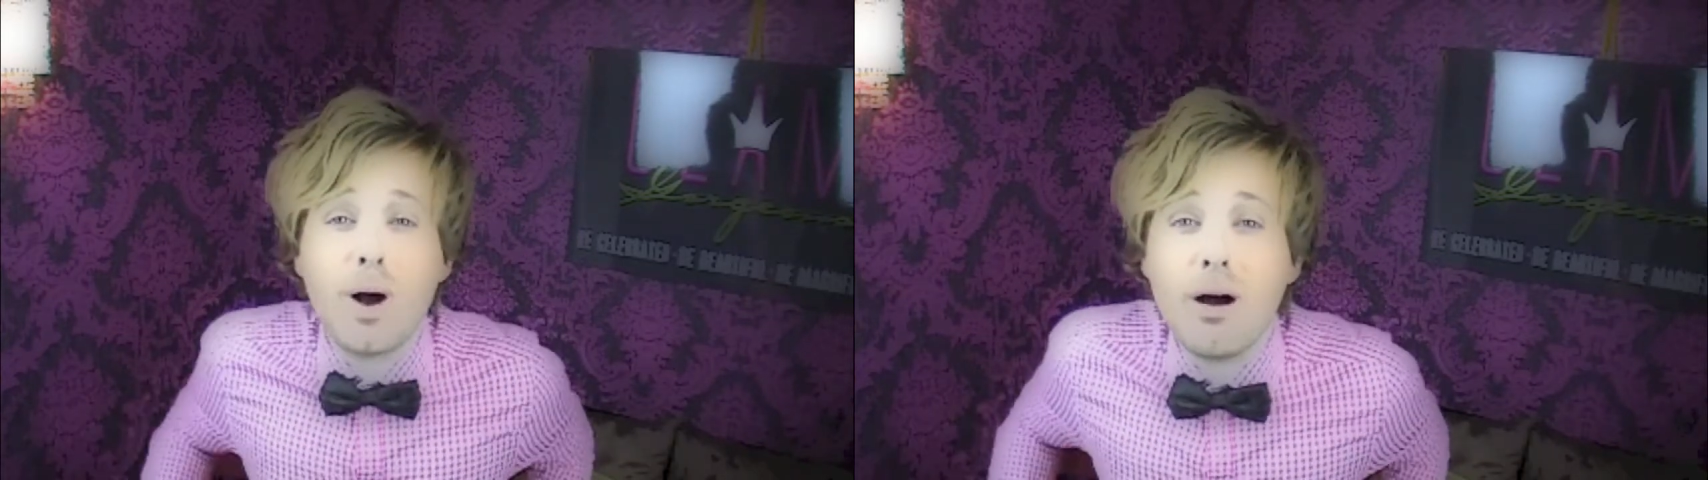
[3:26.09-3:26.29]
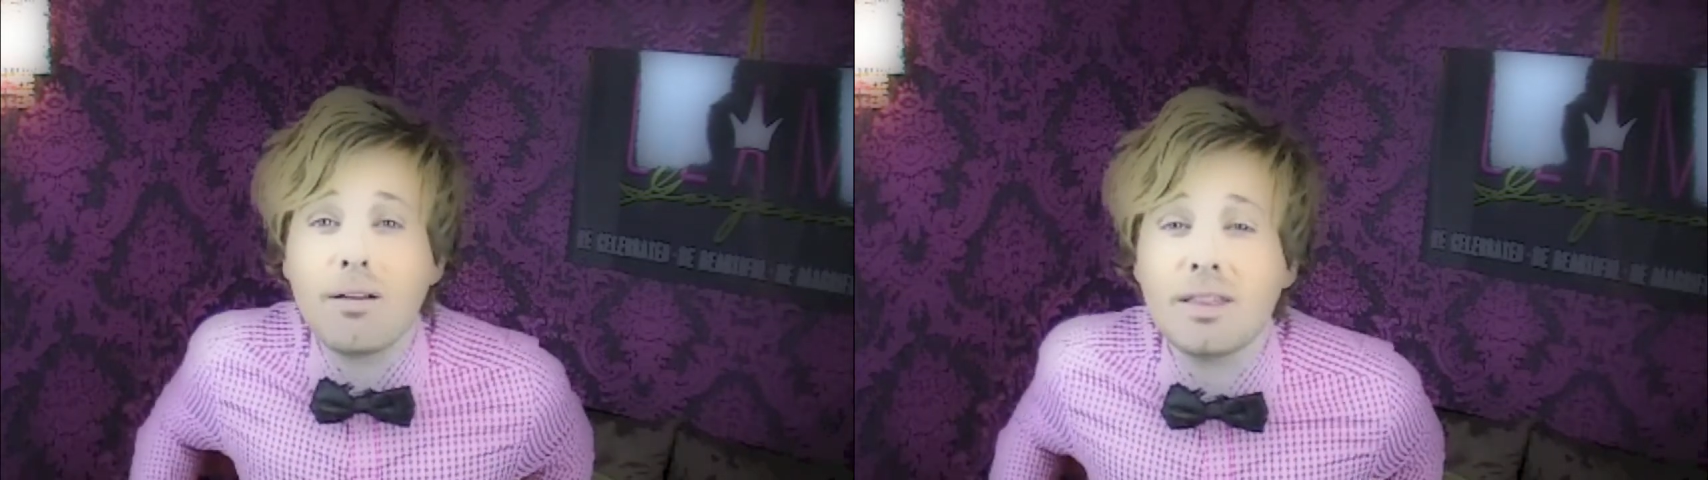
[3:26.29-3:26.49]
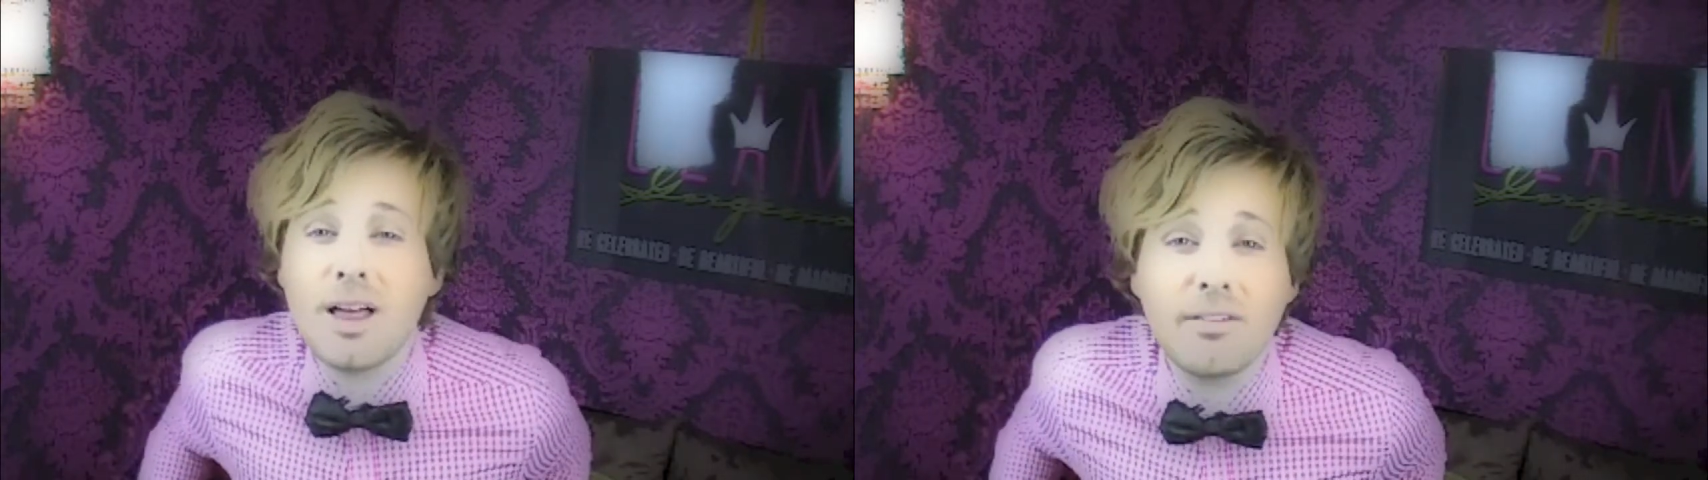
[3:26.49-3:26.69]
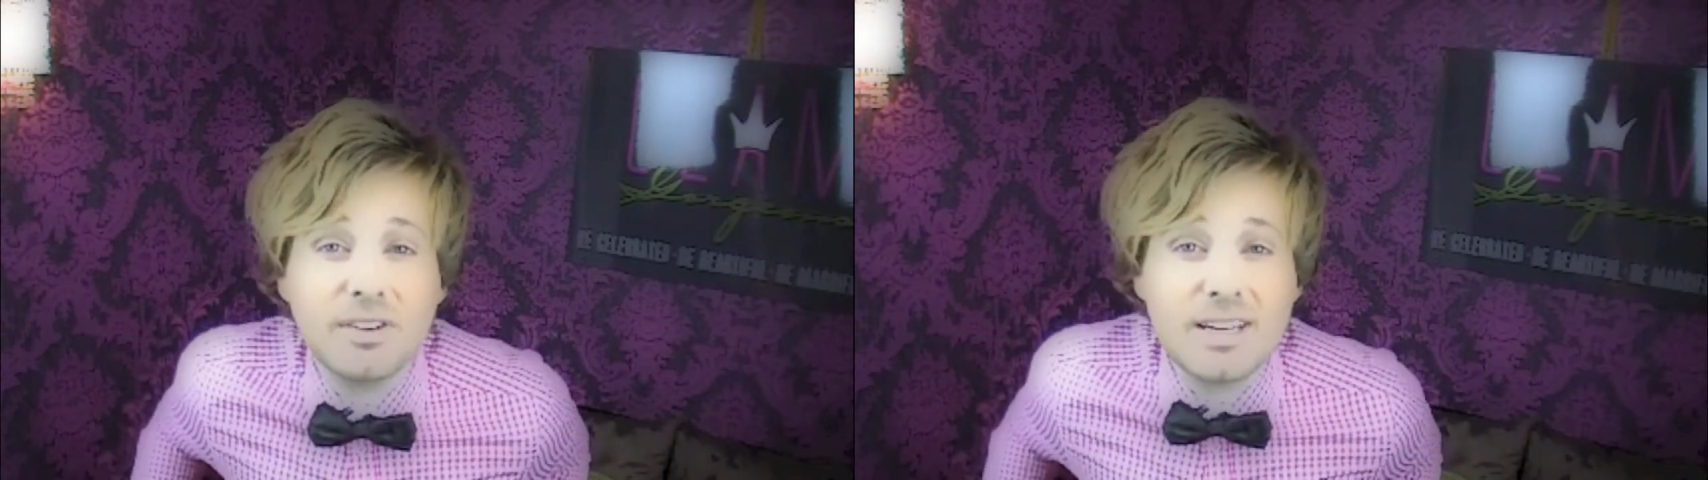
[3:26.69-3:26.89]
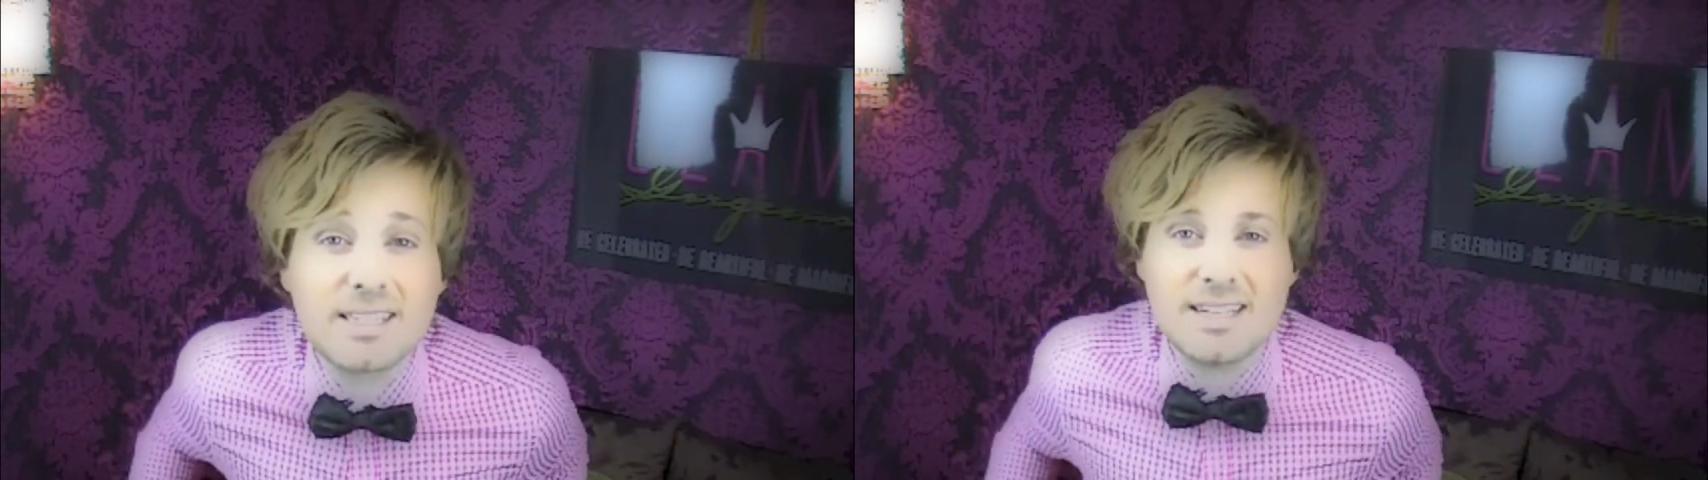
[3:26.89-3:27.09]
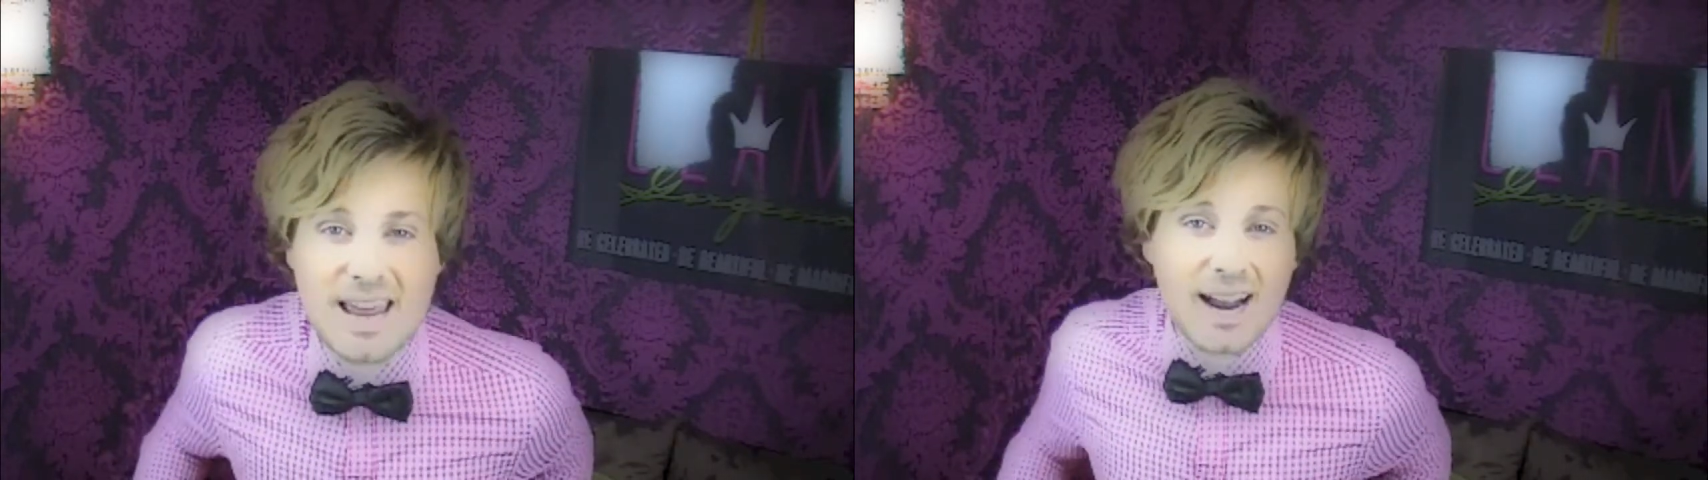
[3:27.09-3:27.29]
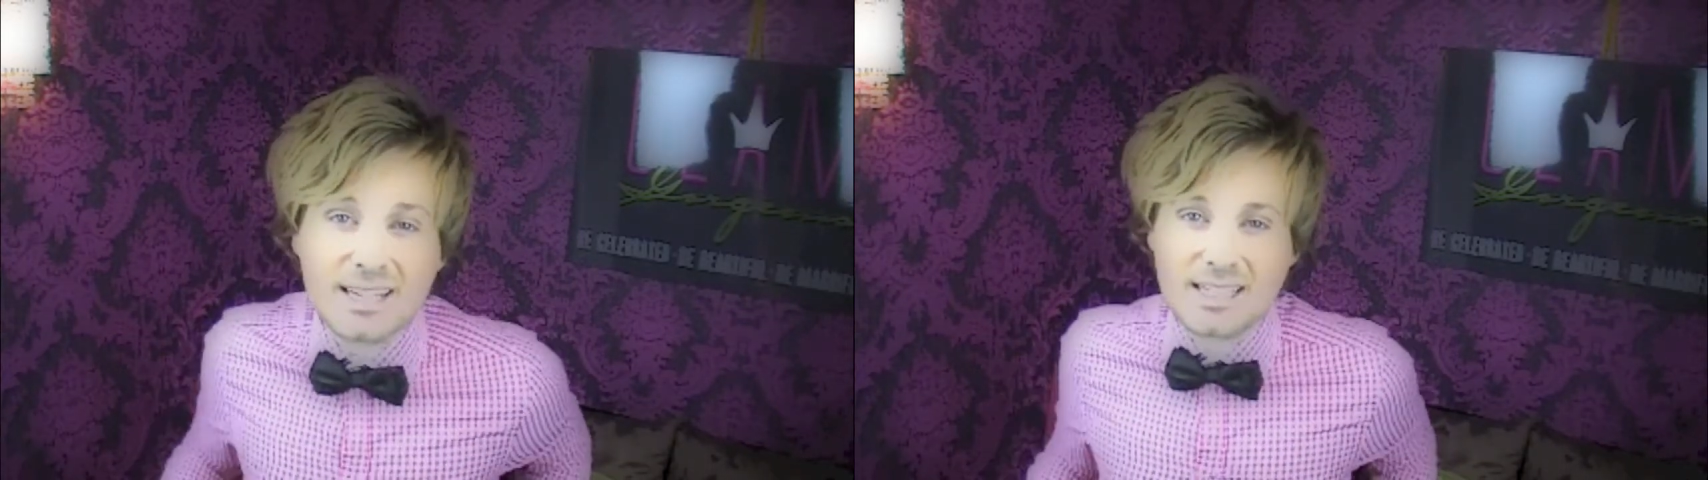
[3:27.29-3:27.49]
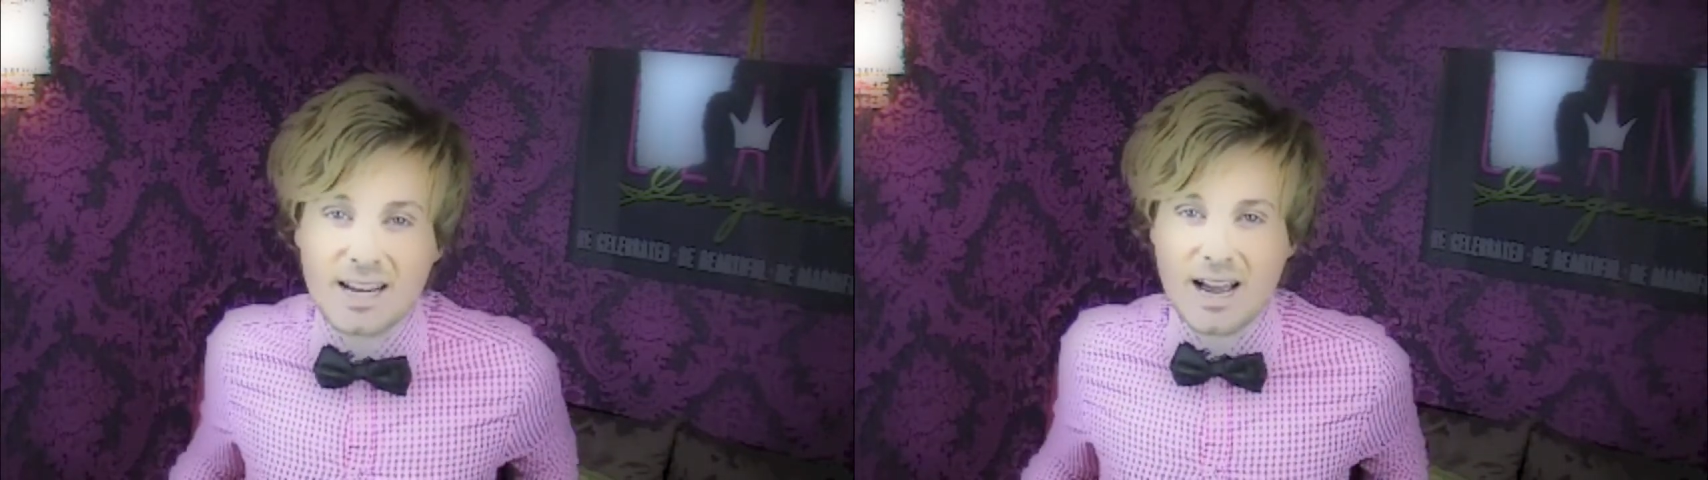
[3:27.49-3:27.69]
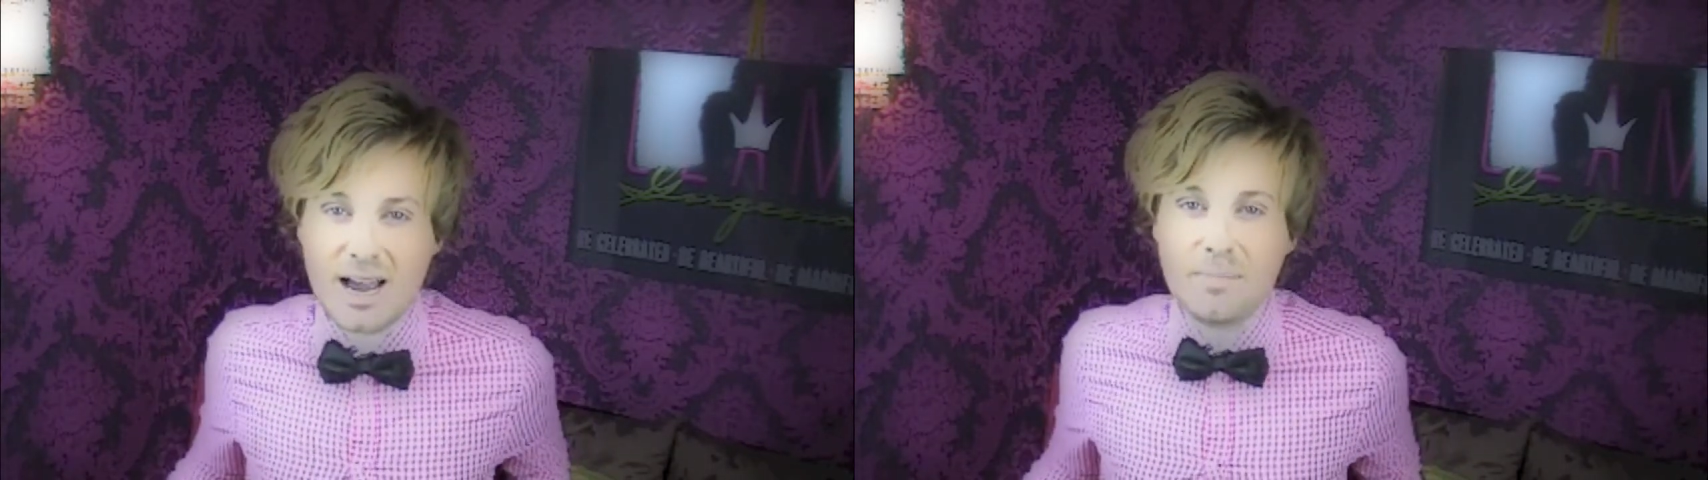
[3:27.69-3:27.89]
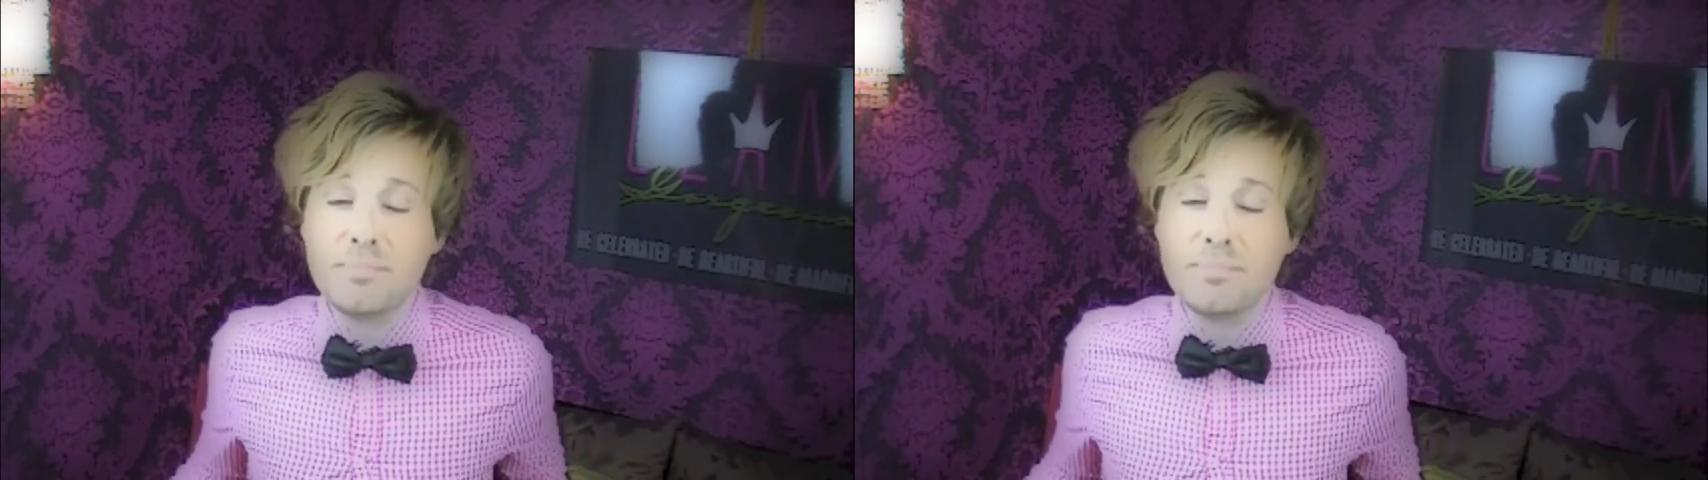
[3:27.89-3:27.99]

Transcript: all lovelies next time,